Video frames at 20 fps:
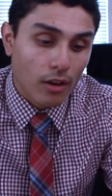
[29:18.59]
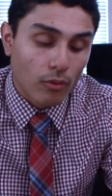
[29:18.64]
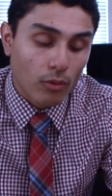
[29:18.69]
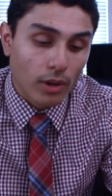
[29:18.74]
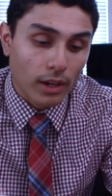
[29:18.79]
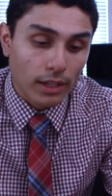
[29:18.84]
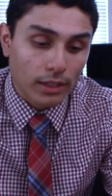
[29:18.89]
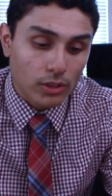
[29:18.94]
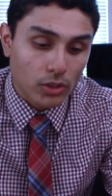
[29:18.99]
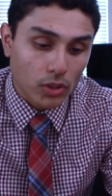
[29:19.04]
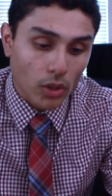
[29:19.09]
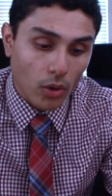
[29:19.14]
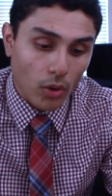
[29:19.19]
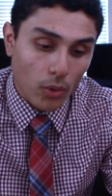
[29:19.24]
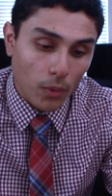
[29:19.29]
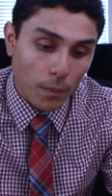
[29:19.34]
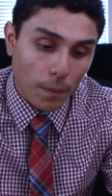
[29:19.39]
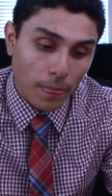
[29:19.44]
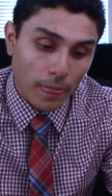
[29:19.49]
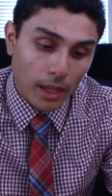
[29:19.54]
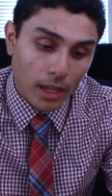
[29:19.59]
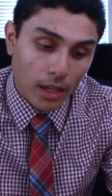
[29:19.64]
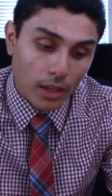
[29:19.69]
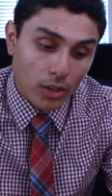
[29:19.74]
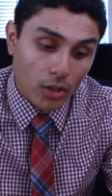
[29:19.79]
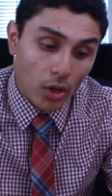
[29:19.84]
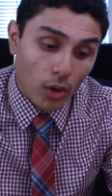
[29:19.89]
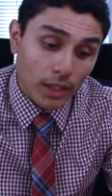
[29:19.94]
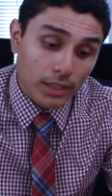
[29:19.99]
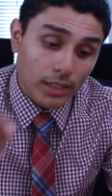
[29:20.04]
right? So,
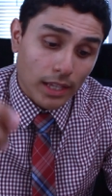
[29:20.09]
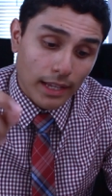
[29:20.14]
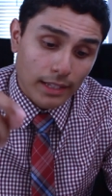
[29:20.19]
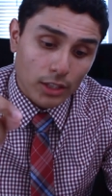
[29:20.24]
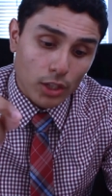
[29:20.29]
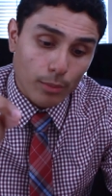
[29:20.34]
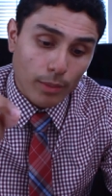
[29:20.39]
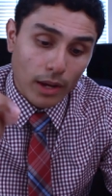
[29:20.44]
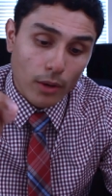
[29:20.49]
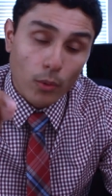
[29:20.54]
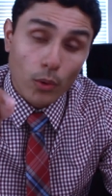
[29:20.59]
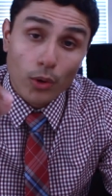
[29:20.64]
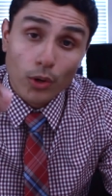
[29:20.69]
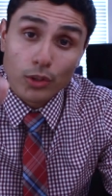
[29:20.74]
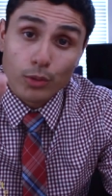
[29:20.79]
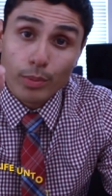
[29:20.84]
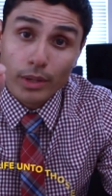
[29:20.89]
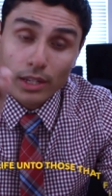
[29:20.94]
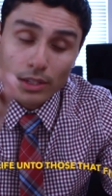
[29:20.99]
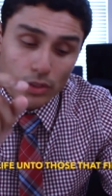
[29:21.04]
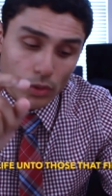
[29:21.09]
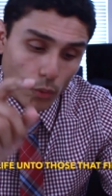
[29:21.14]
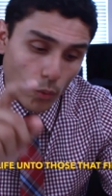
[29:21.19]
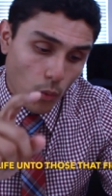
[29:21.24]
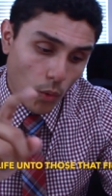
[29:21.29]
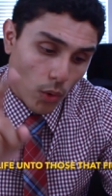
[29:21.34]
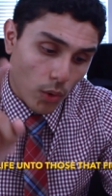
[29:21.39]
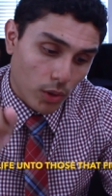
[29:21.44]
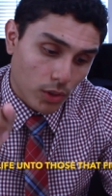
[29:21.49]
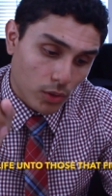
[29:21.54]
you know, attend to my words because the
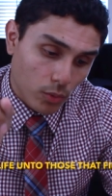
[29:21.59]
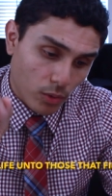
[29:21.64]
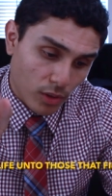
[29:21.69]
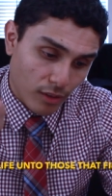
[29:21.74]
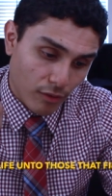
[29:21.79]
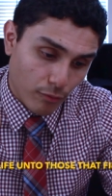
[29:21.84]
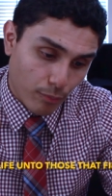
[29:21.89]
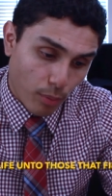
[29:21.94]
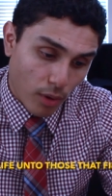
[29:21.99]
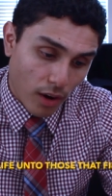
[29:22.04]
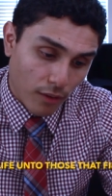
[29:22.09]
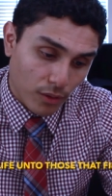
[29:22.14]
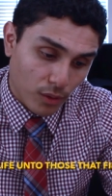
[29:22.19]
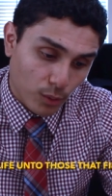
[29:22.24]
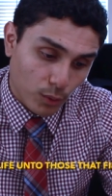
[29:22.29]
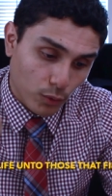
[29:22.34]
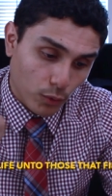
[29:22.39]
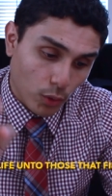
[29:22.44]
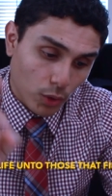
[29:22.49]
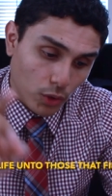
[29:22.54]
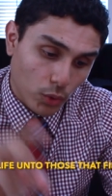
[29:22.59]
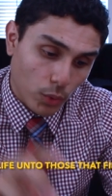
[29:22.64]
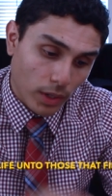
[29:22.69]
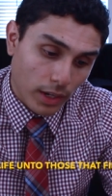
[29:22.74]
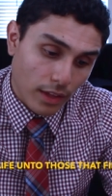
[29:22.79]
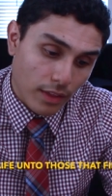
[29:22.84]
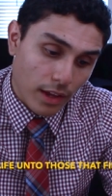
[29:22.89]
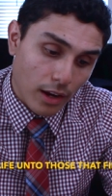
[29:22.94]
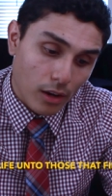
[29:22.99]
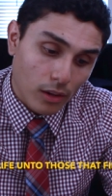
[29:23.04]
words were Proverbs four
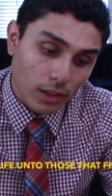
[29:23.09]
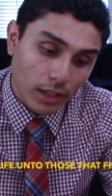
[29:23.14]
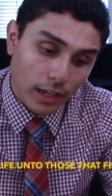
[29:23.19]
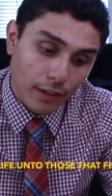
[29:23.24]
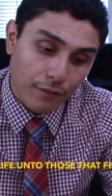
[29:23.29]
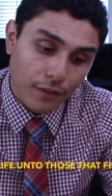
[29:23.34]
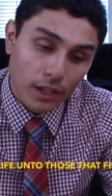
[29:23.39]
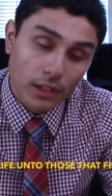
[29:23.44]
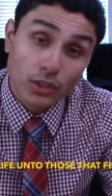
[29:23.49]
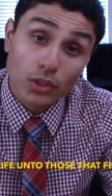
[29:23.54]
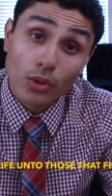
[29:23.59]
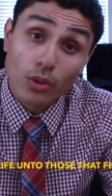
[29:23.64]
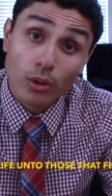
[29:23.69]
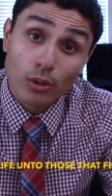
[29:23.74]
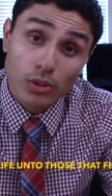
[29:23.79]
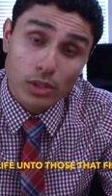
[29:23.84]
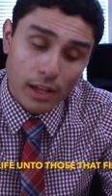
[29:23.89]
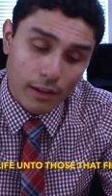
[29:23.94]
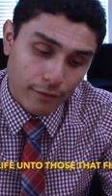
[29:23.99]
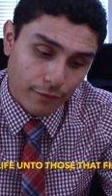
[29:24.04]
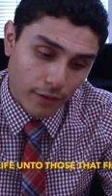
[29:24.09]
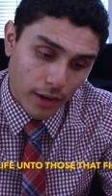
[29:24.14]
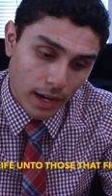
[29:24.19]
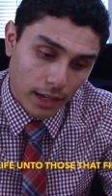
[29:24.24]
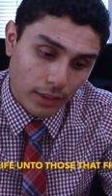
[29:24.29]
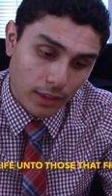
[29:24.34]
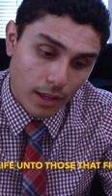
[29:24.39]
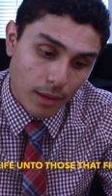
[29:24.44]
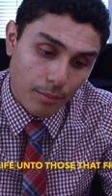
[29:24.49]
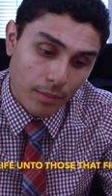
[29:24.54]
twenty, they are life unto those that
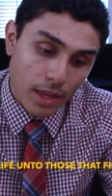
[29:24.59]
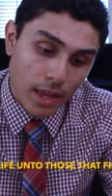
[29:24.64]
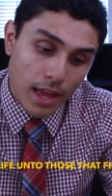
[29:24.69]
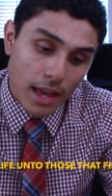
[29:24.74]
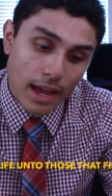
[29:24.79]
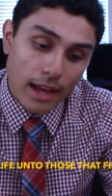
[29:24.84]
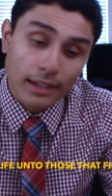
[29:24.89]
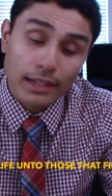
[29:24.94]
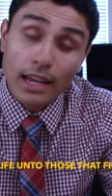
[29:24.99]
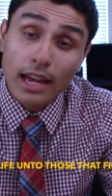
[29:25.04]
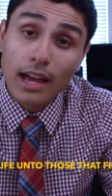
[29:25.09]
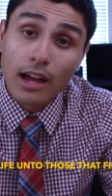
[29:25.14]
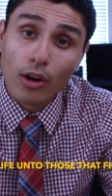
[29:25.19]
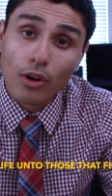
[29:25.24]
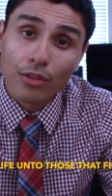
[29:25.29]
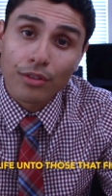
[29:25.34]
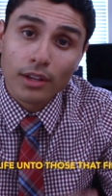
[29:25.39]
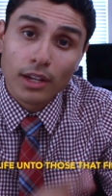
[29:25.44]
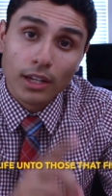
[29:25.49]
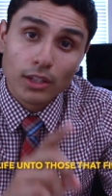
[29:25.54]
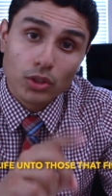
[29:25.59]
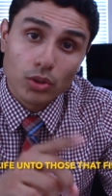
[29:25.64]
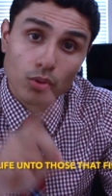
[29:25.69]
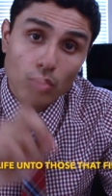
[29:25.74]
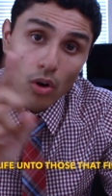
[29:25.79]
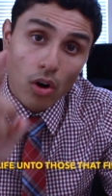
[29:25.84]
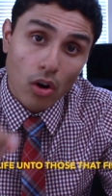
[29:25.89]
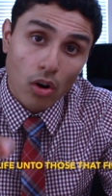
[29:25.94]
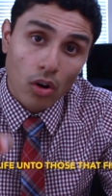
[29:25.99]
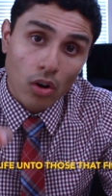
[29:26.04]
find them and health
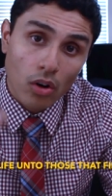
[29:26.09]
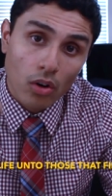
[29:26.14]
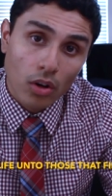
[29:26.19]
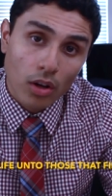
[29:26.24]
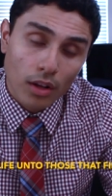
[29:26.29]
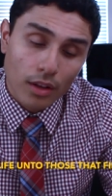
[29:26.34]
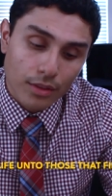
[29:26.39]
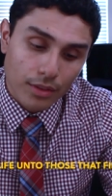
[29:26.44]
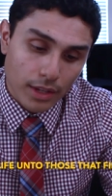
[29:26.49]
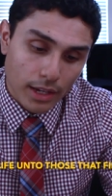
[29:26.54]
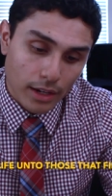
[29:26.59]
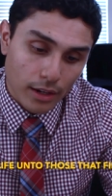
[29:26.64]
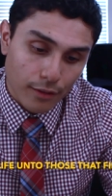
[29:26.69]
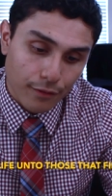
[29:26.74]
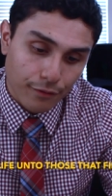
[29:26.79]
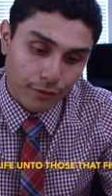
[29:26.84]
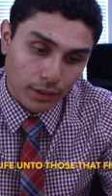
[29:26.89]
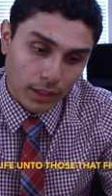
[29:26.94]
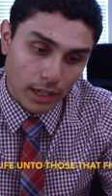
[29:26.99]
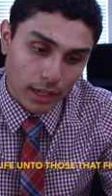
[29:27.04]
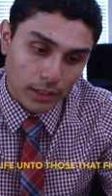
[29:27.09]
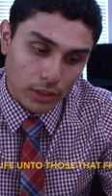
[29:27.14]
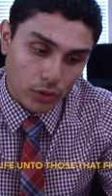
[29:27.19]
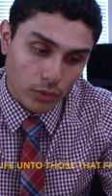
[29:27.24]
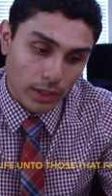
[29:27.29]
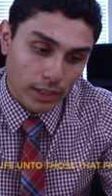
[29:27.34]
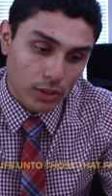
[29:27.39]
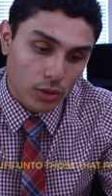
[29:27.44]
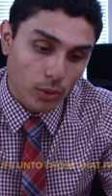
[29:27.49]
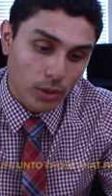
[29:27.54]
to all their flesh,
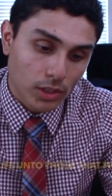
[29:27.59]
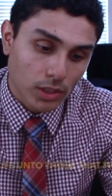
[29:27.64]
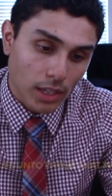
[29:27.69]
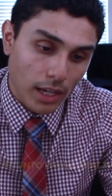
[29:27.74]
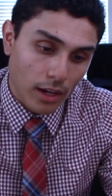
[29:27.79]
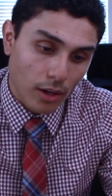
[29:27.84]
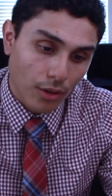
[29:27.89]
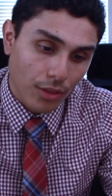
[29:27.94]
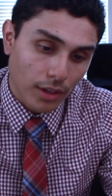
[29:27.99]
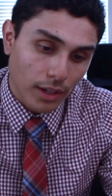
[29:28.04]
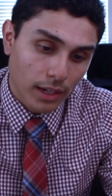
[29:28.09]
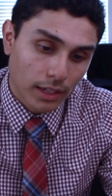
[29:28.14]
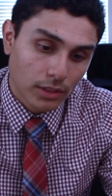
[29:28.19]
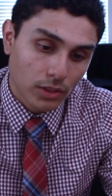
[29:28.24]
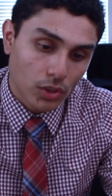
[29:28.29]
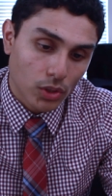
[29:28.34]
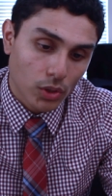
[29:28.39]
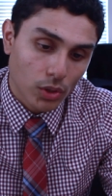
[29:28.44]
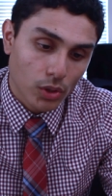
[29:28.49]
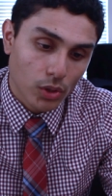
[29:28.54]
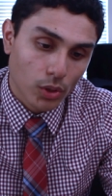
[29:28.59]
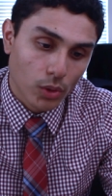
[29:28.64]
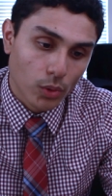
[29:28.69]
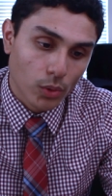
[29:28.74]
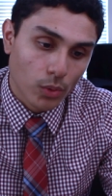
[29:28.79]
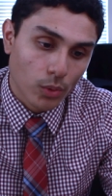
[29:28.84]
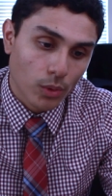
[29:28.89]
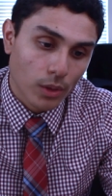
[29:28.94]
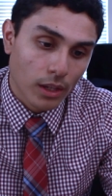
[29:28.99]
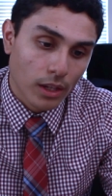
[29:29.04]
right? So it's health unto
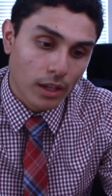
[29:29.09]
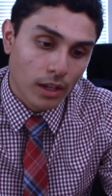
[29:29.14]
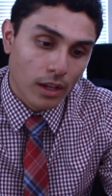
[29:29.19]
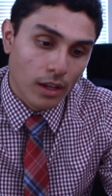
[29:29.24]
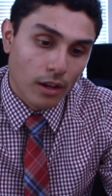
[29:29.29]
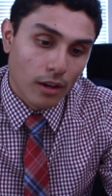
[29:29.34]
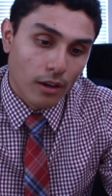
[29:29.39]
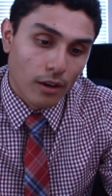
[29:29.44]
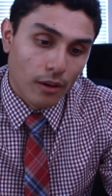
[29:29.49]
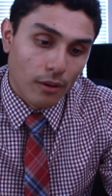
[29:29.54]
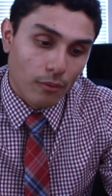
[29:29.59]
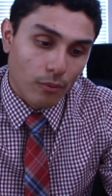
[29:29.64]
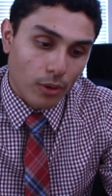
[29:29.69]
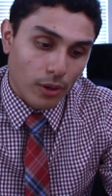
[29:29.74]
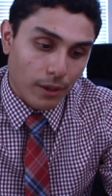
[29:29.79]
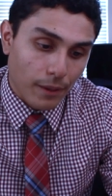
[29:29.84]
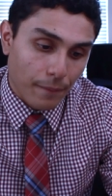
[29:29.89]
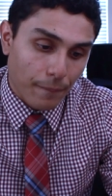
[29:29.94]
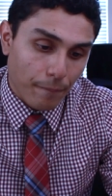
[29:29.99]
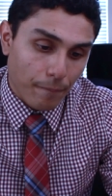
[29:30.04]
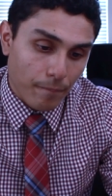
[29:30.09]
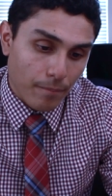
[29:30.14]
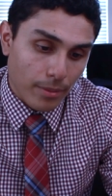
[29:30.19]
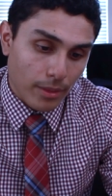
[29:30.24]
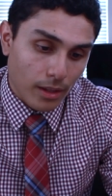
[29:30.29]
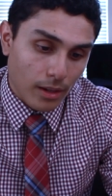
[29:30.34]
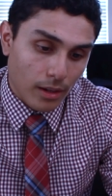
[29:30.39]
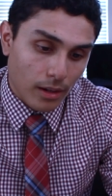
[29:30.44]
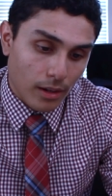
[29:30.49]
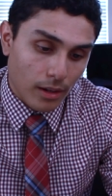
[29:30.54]
you, right?
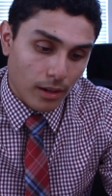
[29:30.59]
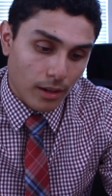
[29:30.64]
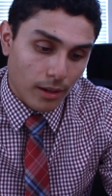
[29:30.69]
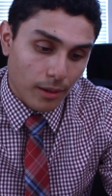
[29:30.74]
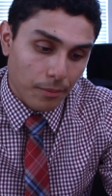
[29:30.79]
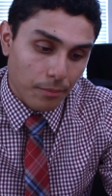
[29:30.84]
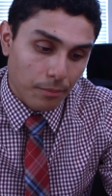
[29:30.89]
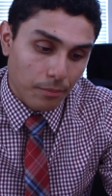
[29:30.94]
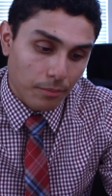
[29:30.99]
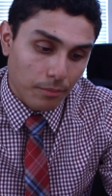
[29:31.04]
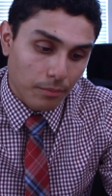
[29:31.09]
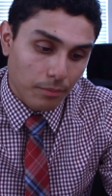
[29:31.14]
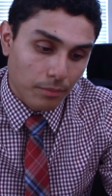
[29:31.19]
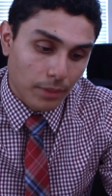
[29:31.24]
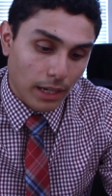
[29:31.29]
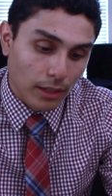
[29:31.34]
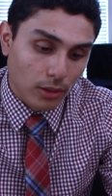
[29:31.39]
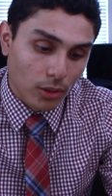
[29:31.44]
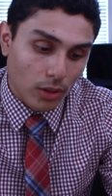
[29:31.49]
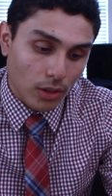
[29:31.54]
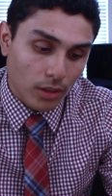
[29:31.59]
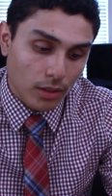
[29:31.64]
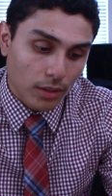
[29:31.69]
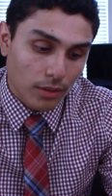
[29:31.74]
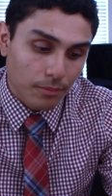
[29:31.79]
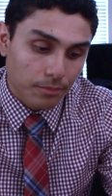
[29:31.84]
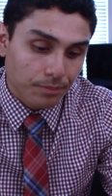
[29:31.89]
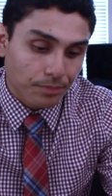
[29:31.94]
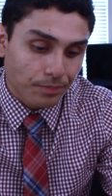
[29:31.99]
Um, now look,